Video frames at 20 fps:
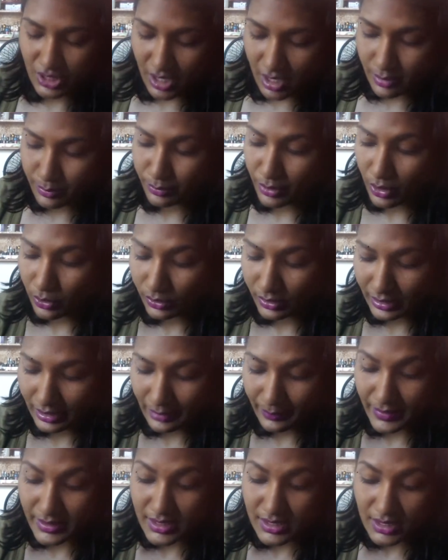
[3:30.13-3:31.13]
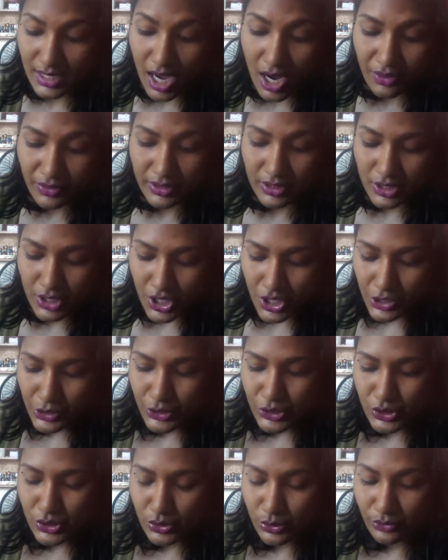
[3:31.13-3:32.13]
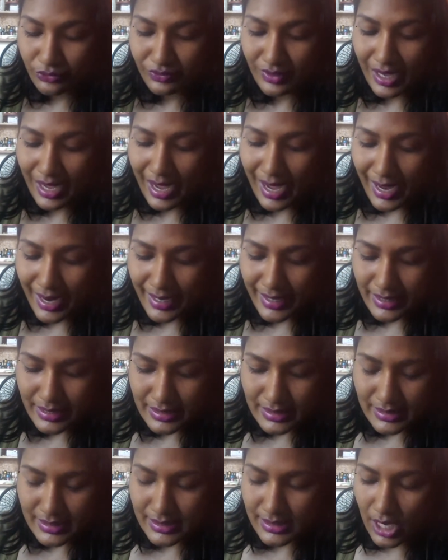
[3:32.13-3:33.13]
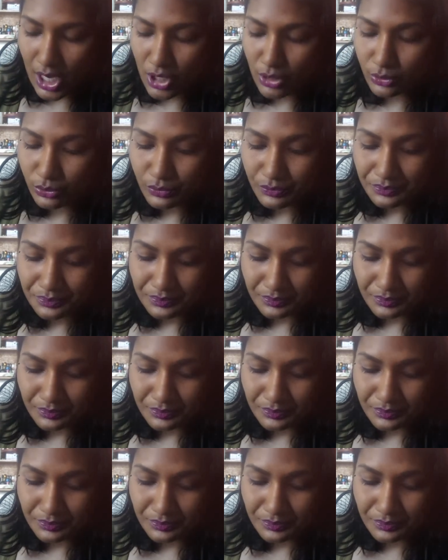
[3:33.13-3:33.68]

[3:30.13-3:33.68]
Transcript: and Brow Clear Mascara. So for eyes now,